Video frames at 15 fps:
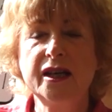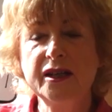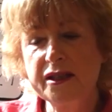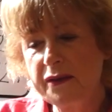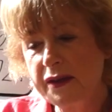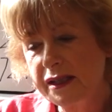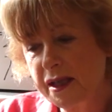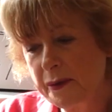
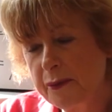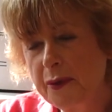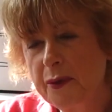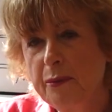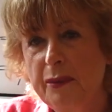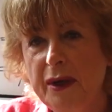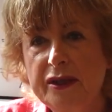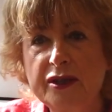So the
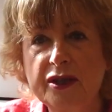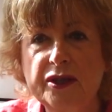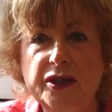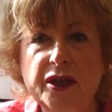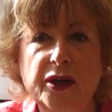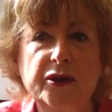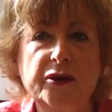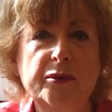simple butter
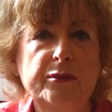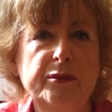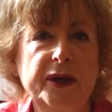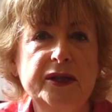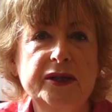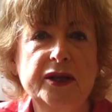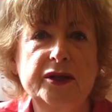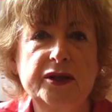
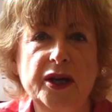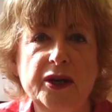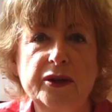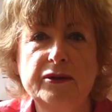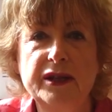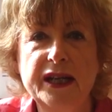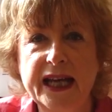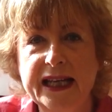
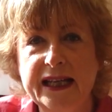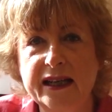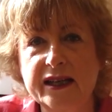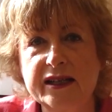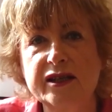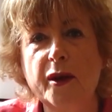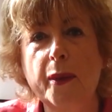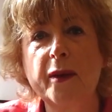dough
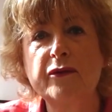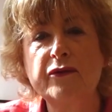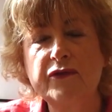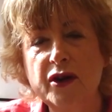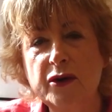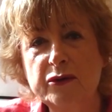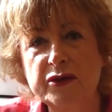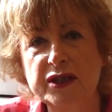layers and the
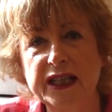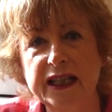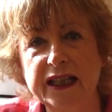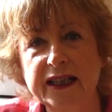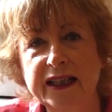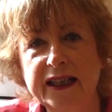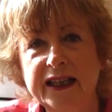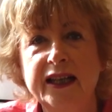
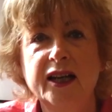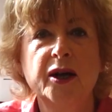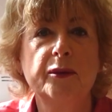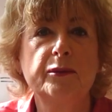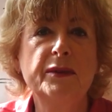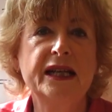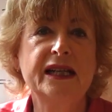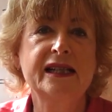folding
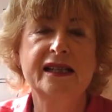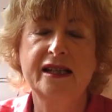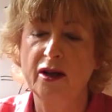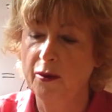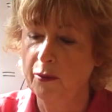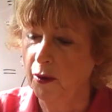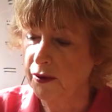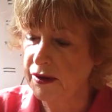means
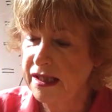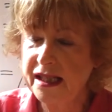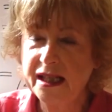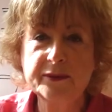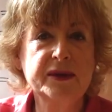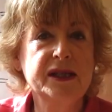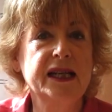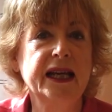that what
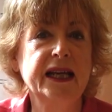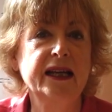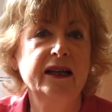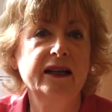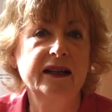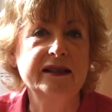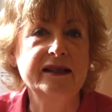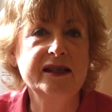seems like
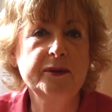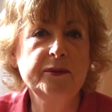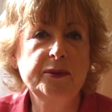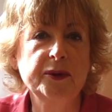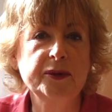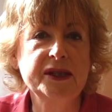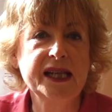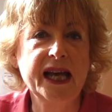a
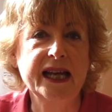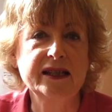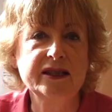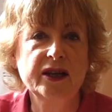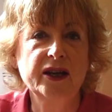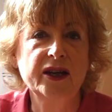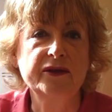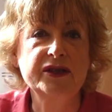simple set
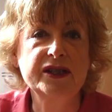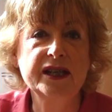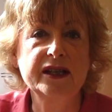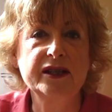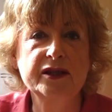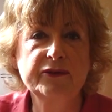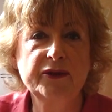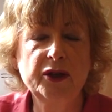of
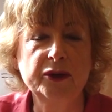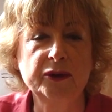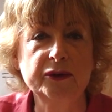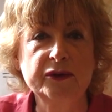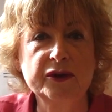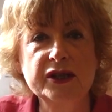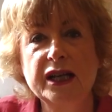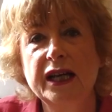6
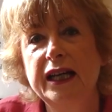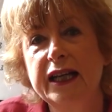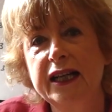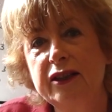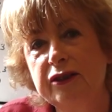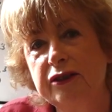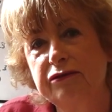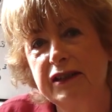folds
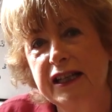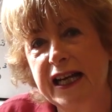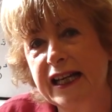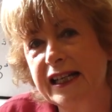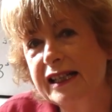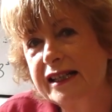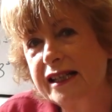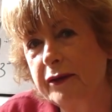can
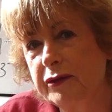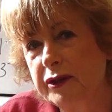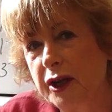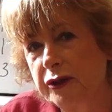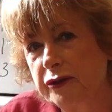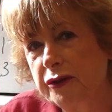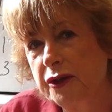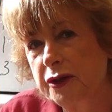create
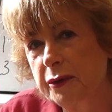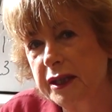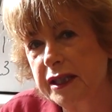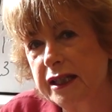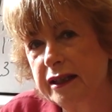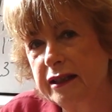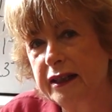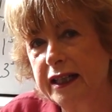
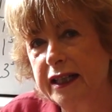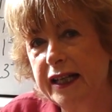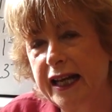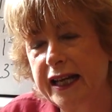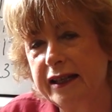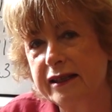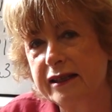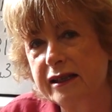729
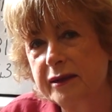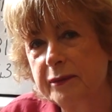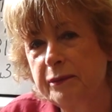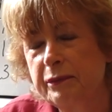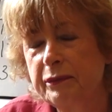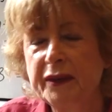layers.